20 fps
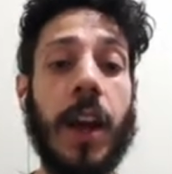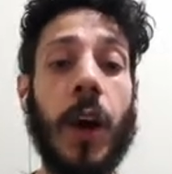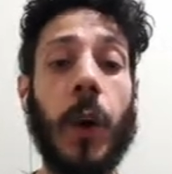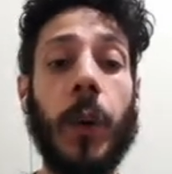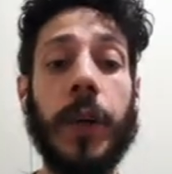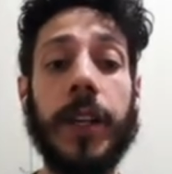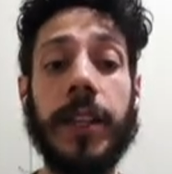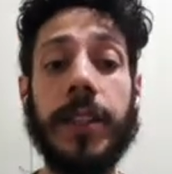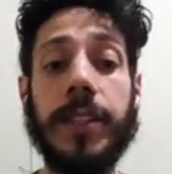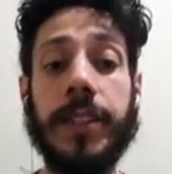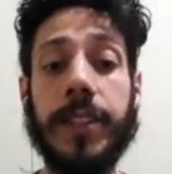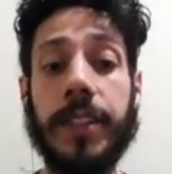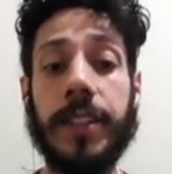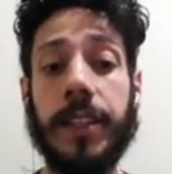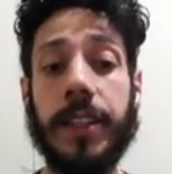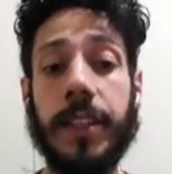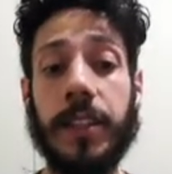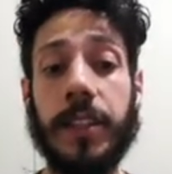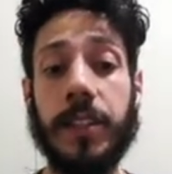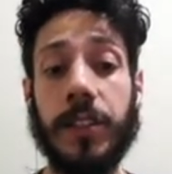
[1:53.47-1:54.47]
we can
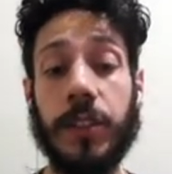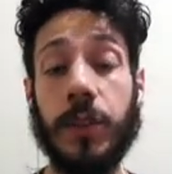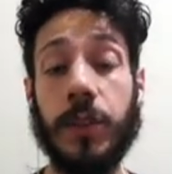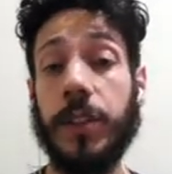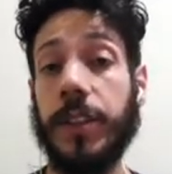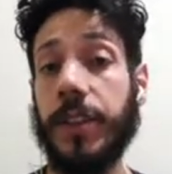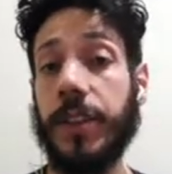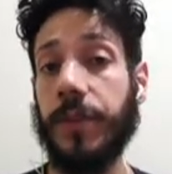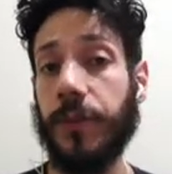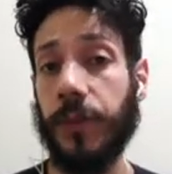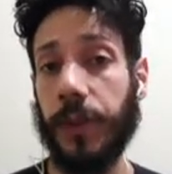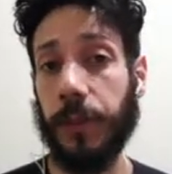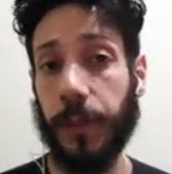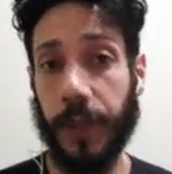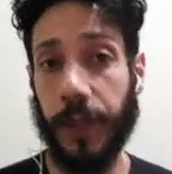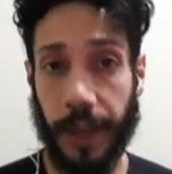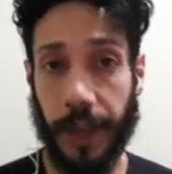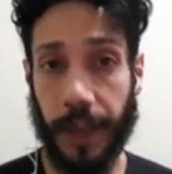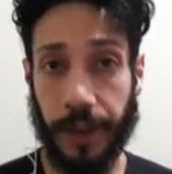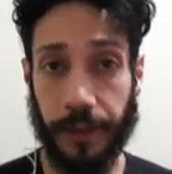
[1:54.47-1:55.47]
see two different
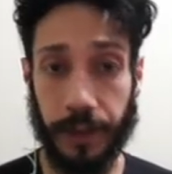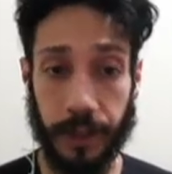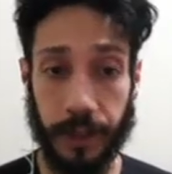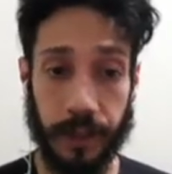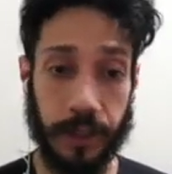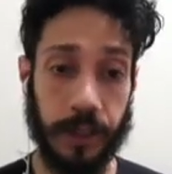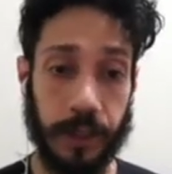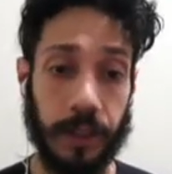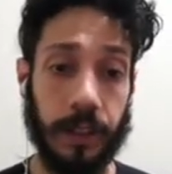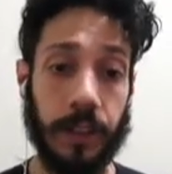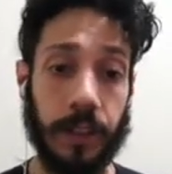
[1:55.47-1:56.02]
behaviors.